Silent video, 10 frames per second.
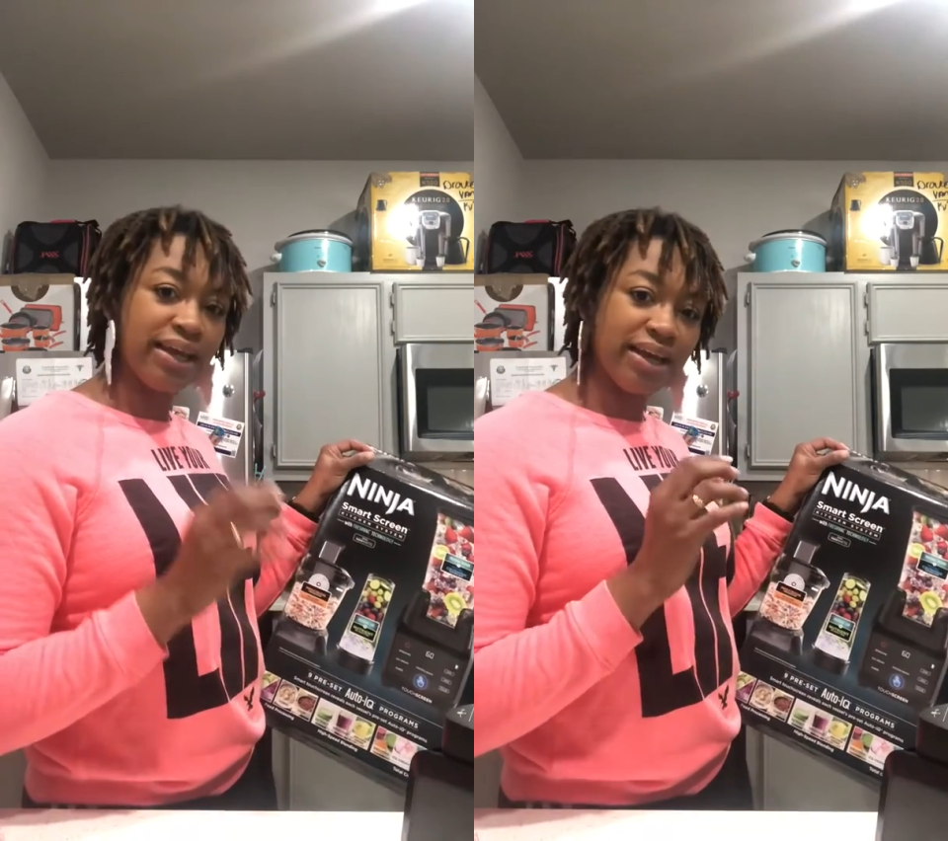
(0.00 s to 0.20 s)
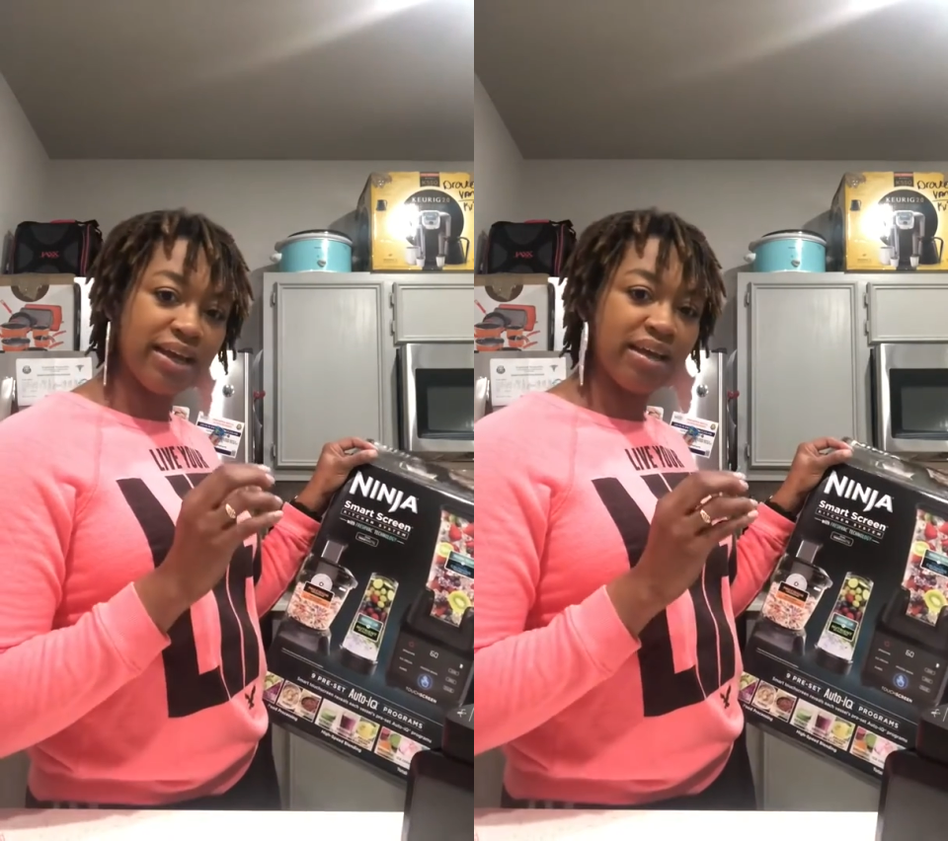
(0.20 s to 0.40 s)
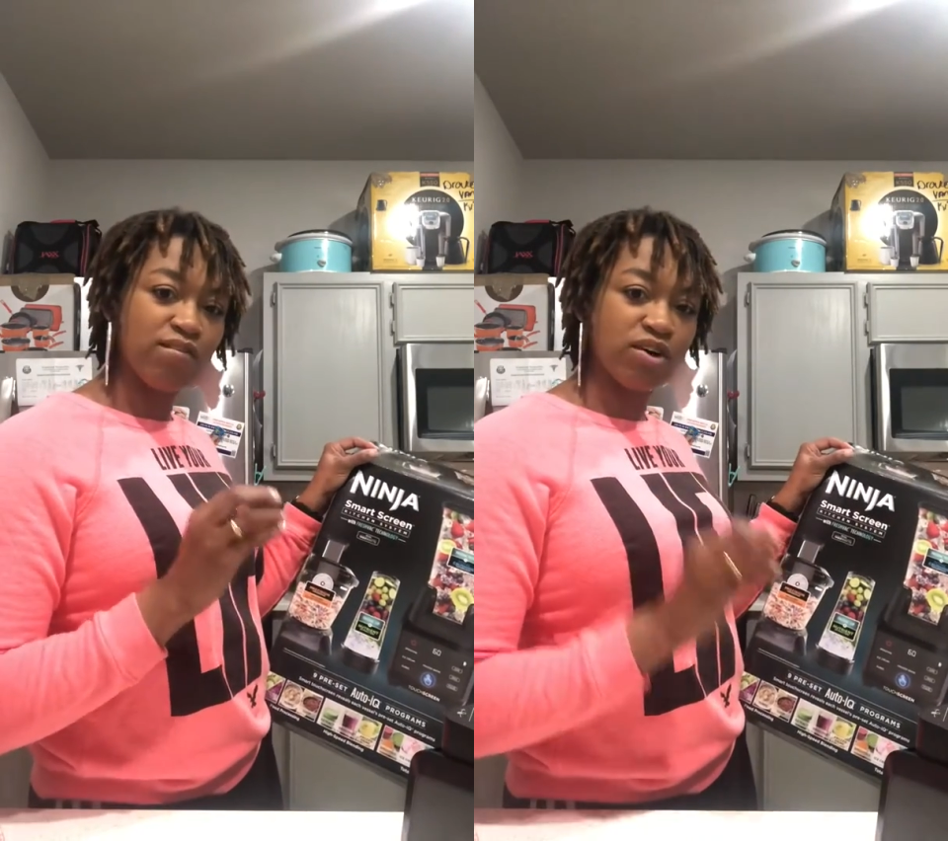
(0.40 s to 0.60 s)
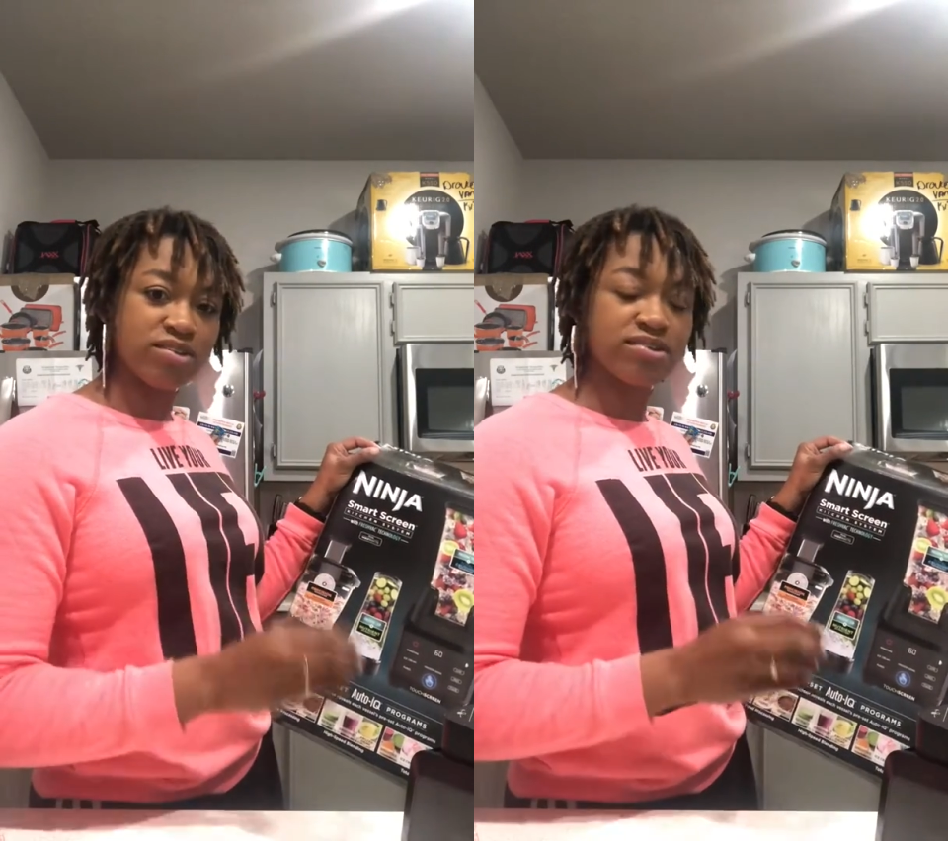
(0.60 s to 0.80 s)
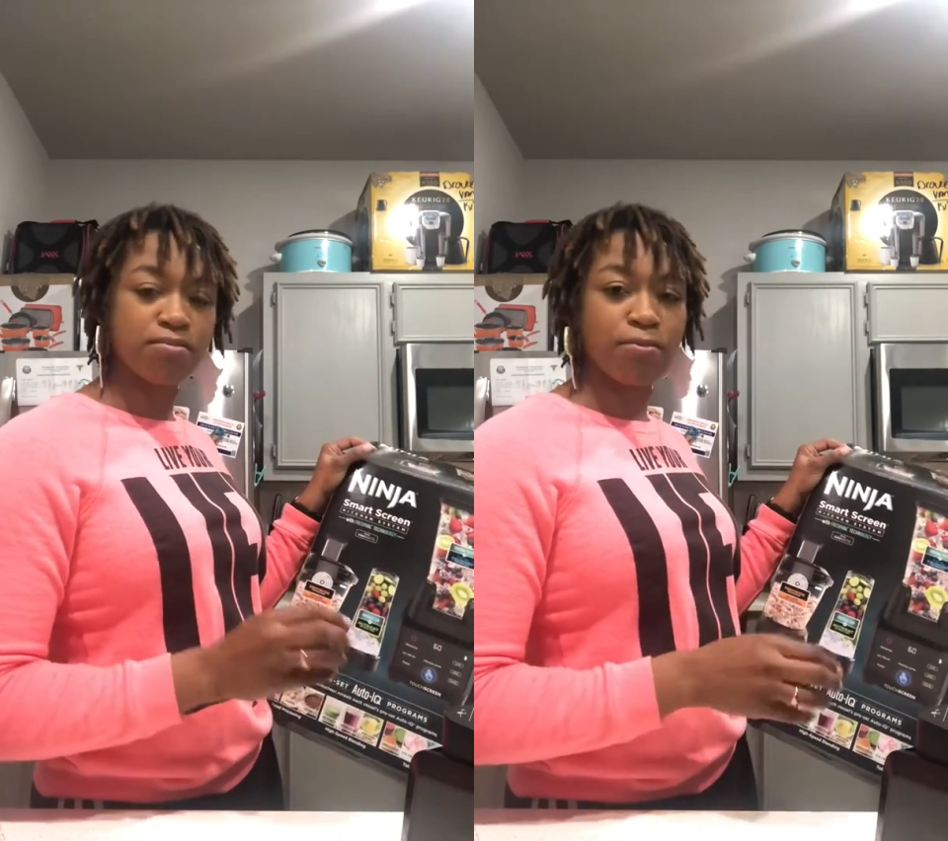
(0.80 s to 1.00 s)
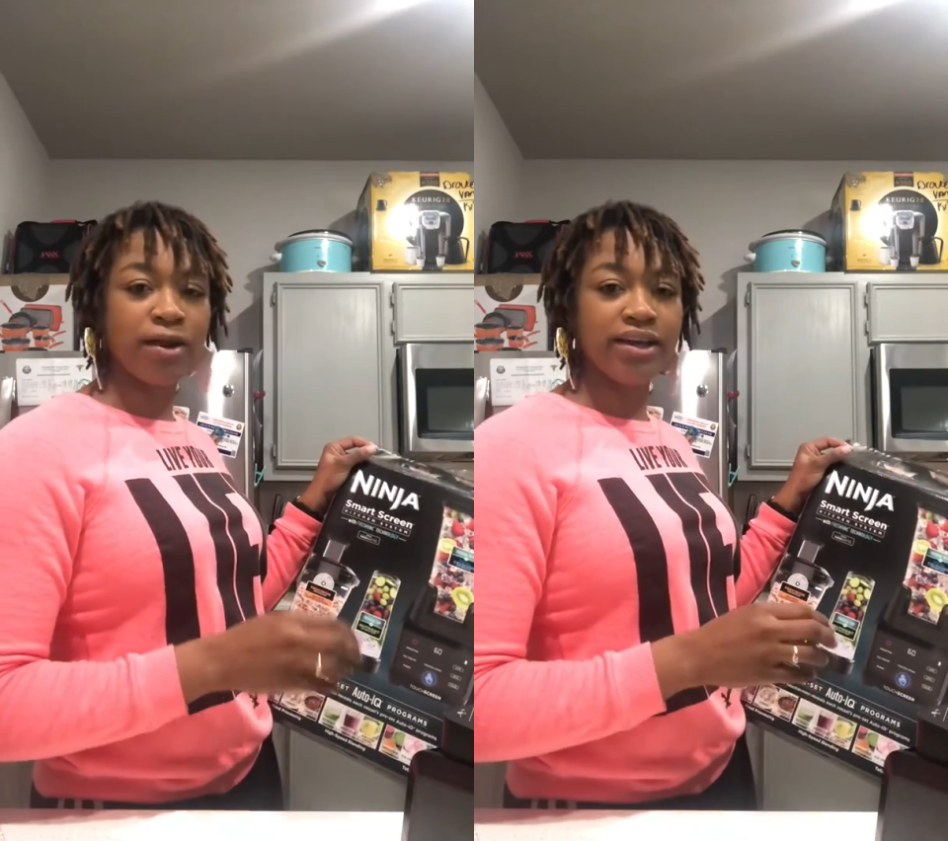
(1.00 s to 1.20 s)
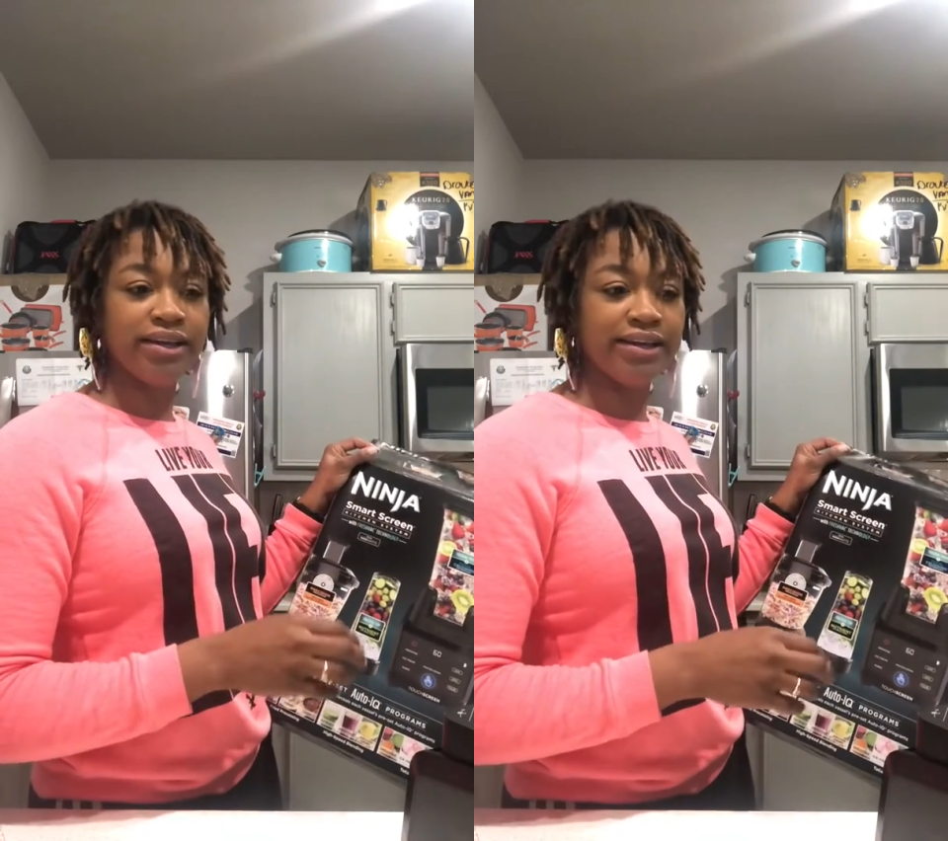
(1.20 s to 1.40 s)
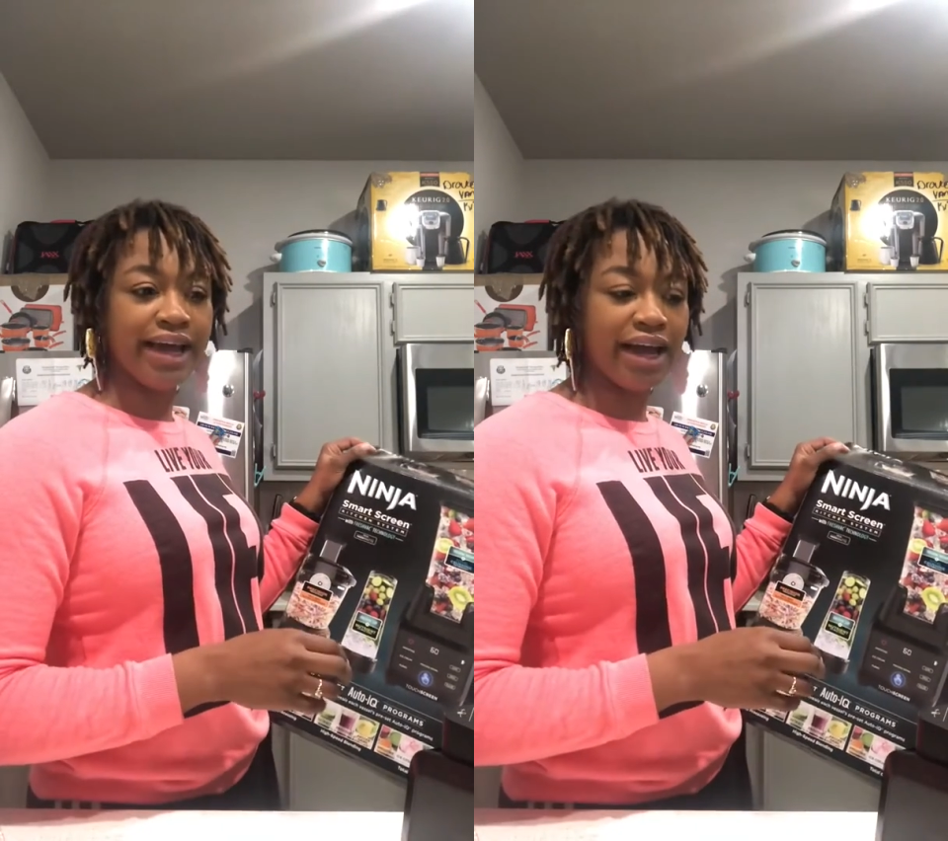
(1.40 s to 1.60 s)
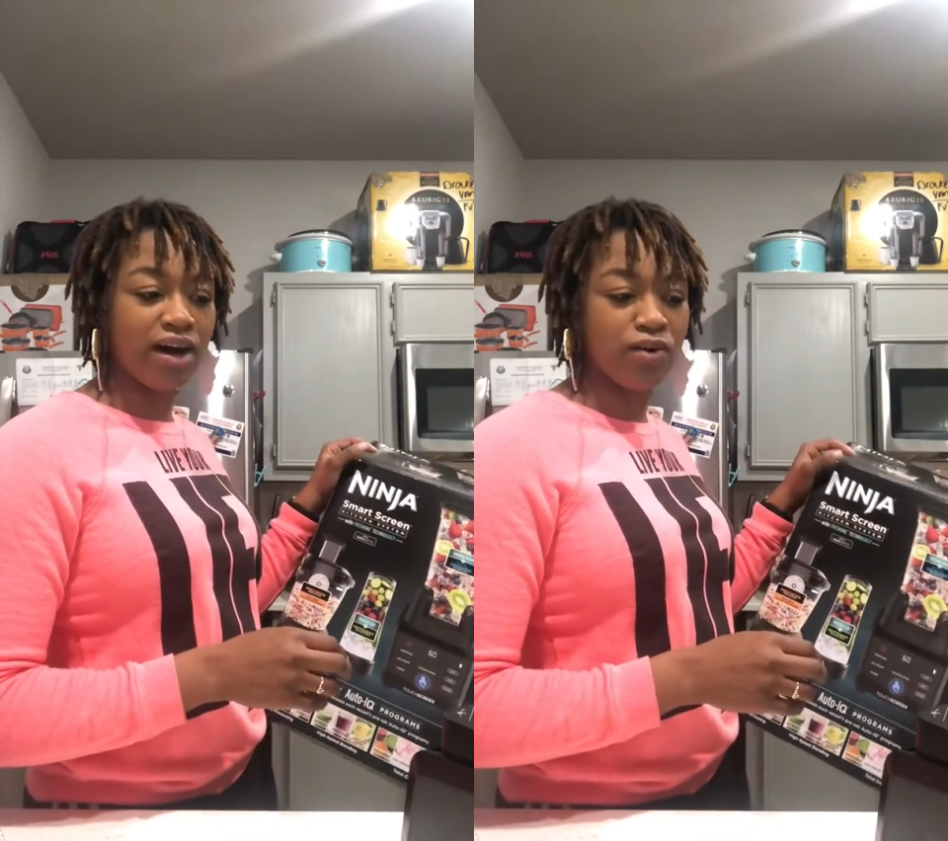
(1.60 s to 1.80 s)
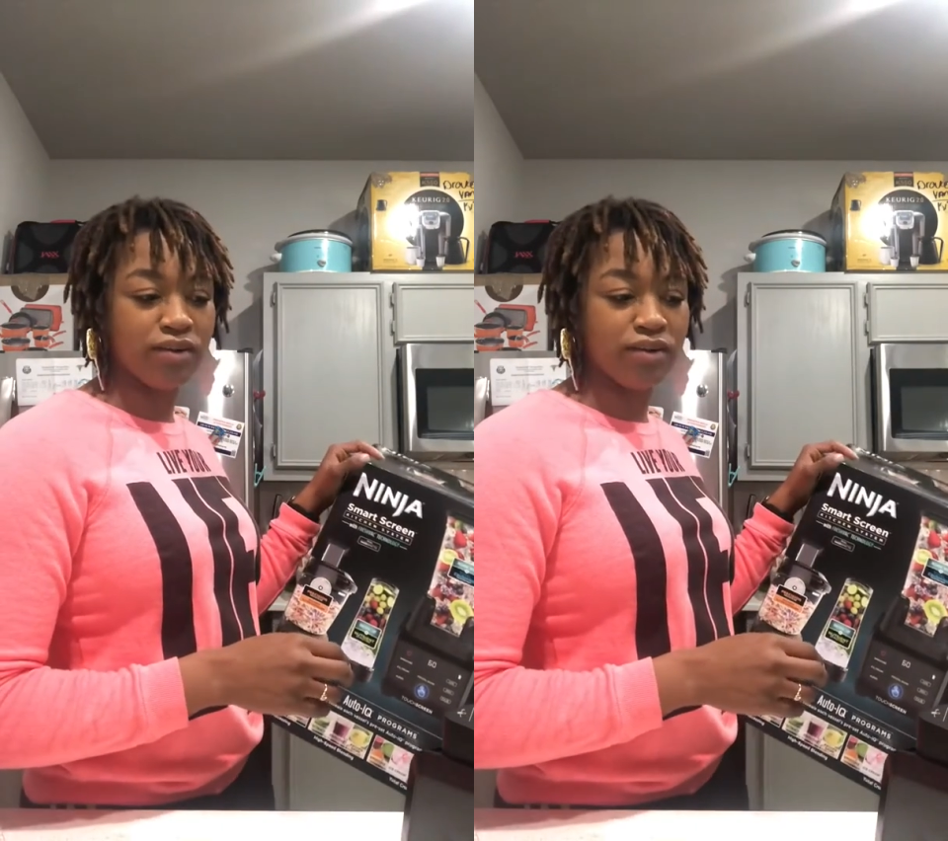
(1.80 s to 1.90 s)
in it versus breaking it down,